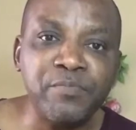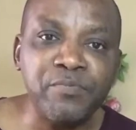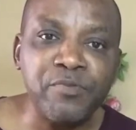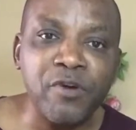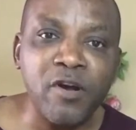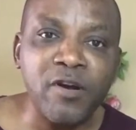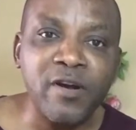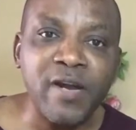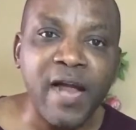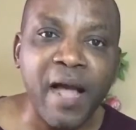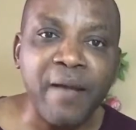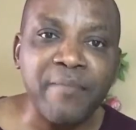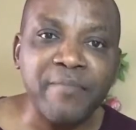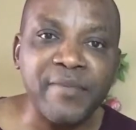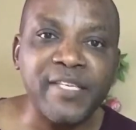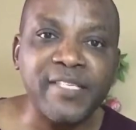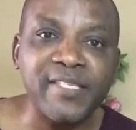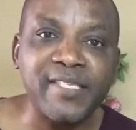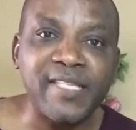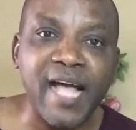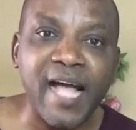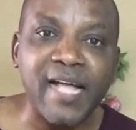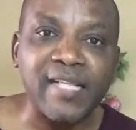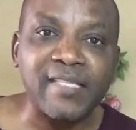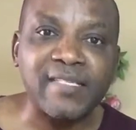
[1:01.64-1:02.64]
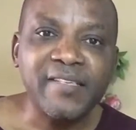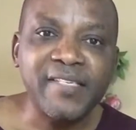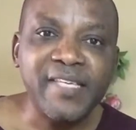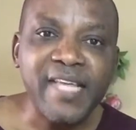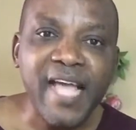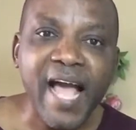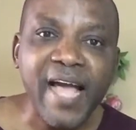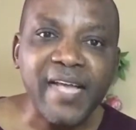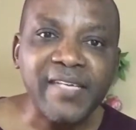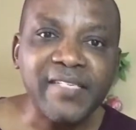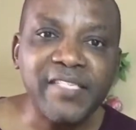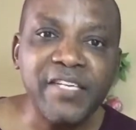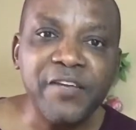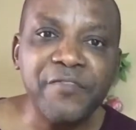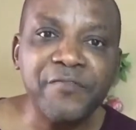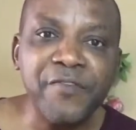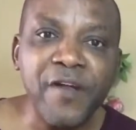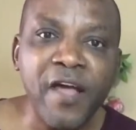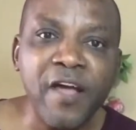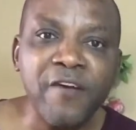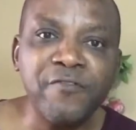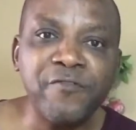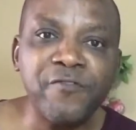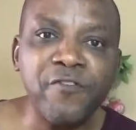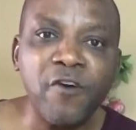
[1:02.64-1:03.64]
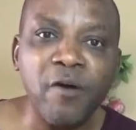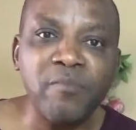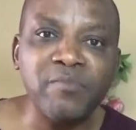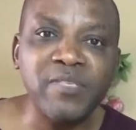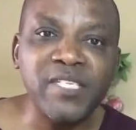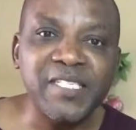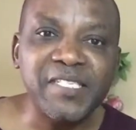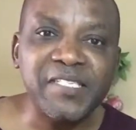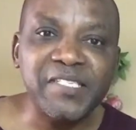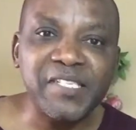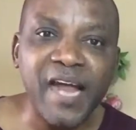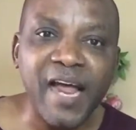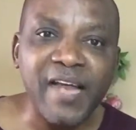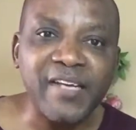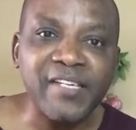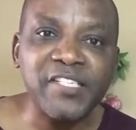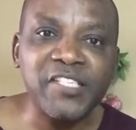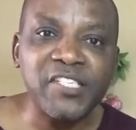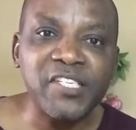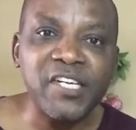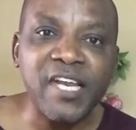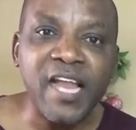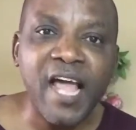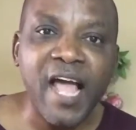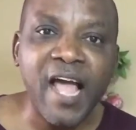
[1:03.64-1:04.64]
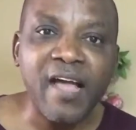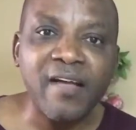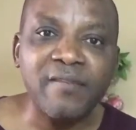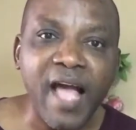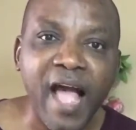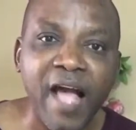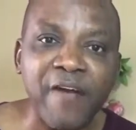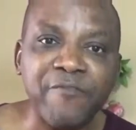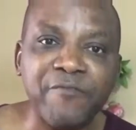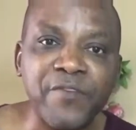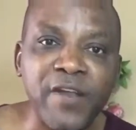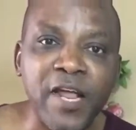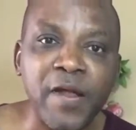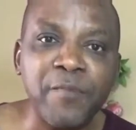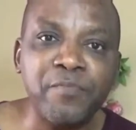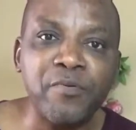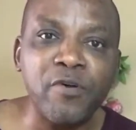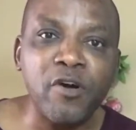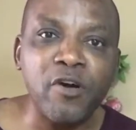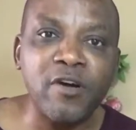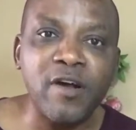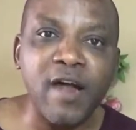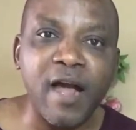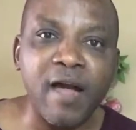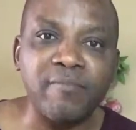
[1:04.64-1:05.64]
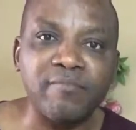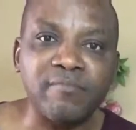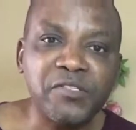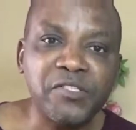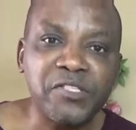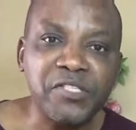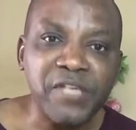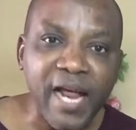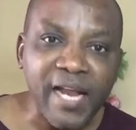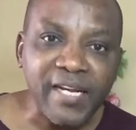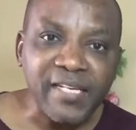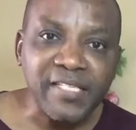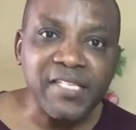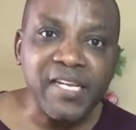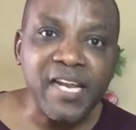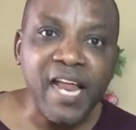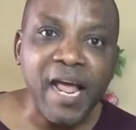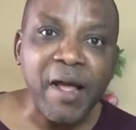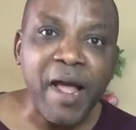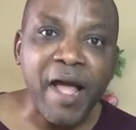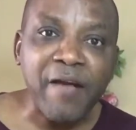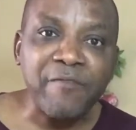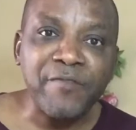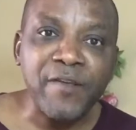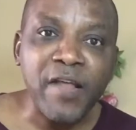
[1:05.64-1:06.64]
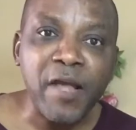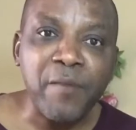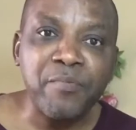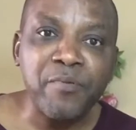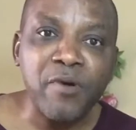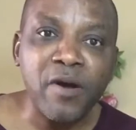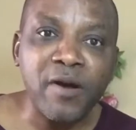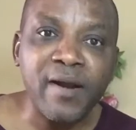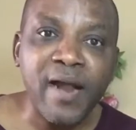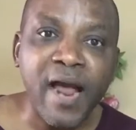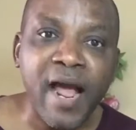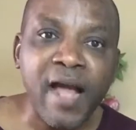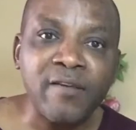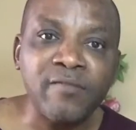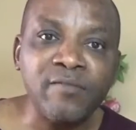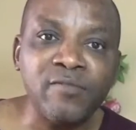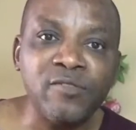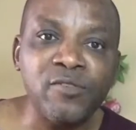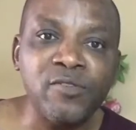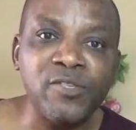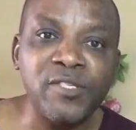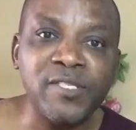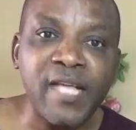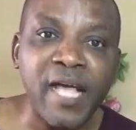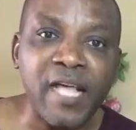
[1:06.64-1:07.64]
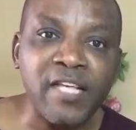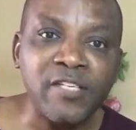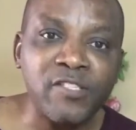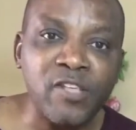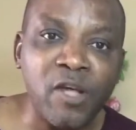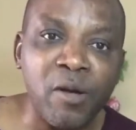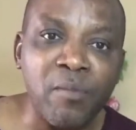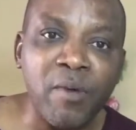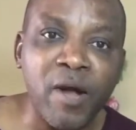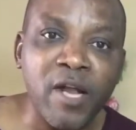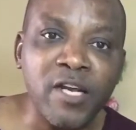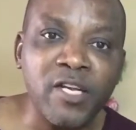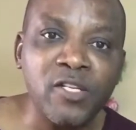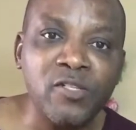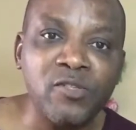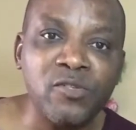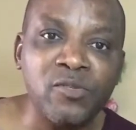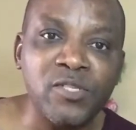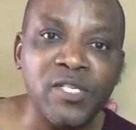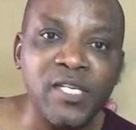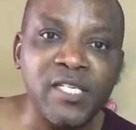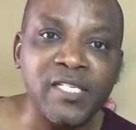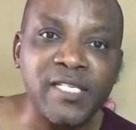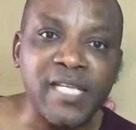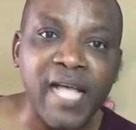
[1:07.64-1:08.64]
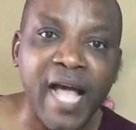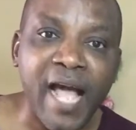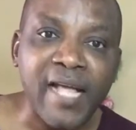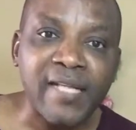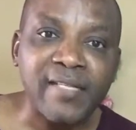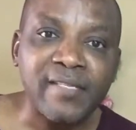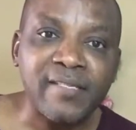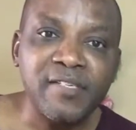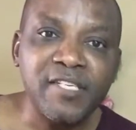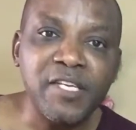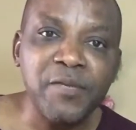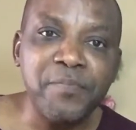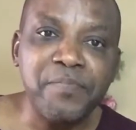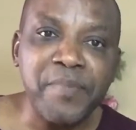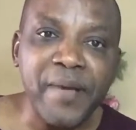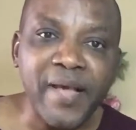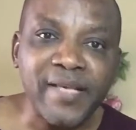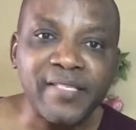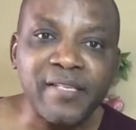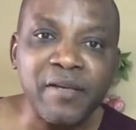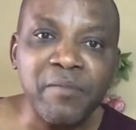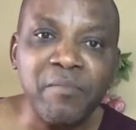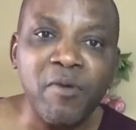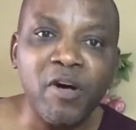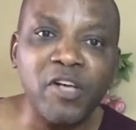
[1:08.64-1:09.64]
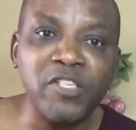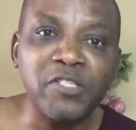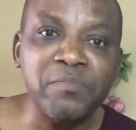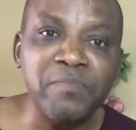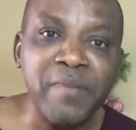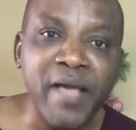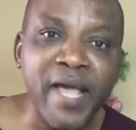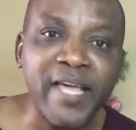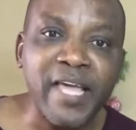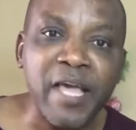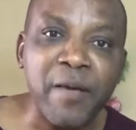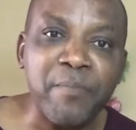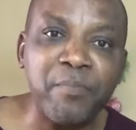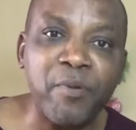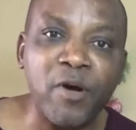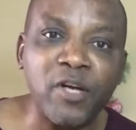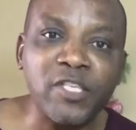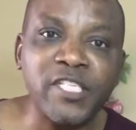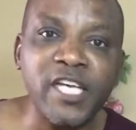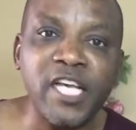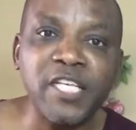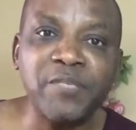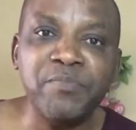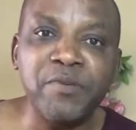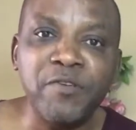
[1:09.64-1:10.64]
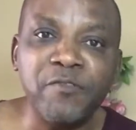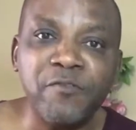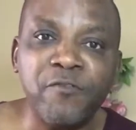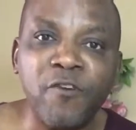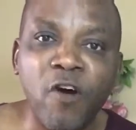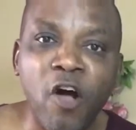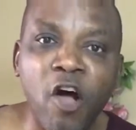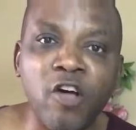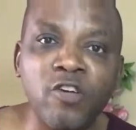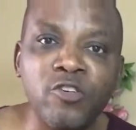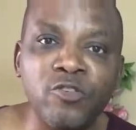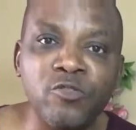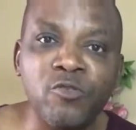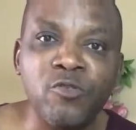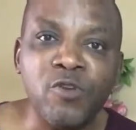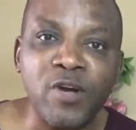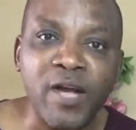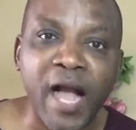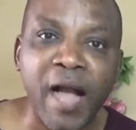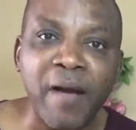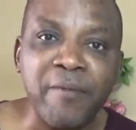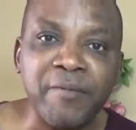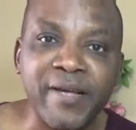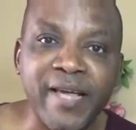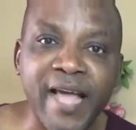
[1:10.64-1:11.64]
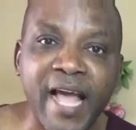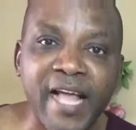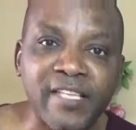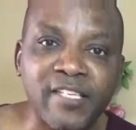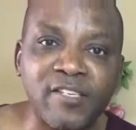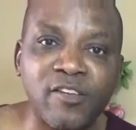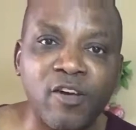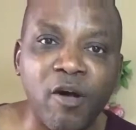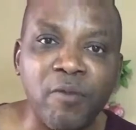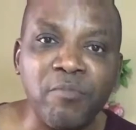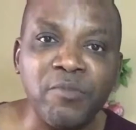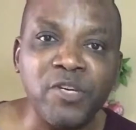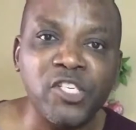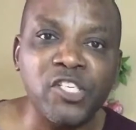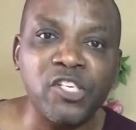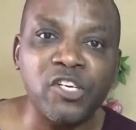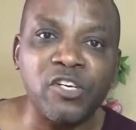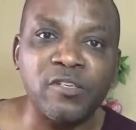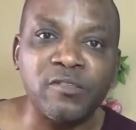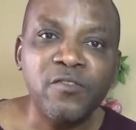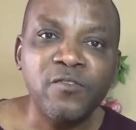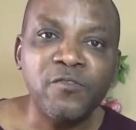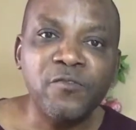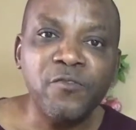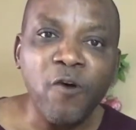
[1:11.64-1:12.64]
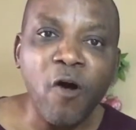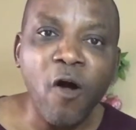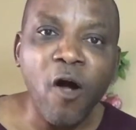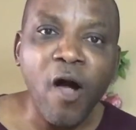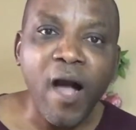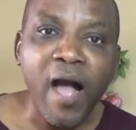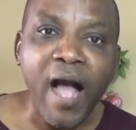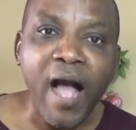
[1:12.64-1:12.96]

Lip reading: Program is that they are different from the traditional affiliate program. Traditional affiliate program, you send somebody to the site, the person must make a purchase before you can get commission. For